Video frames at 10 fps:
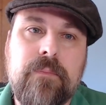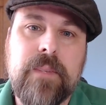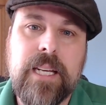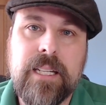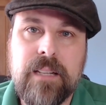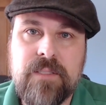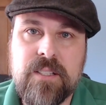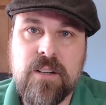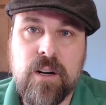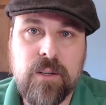and left
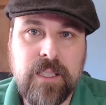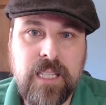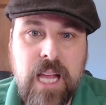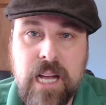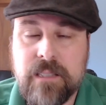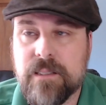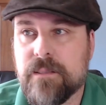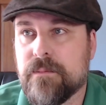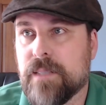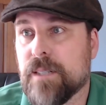his car unlocked
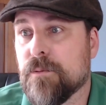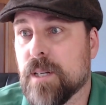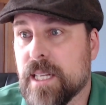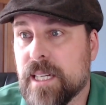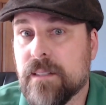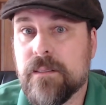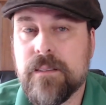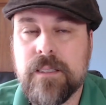and running.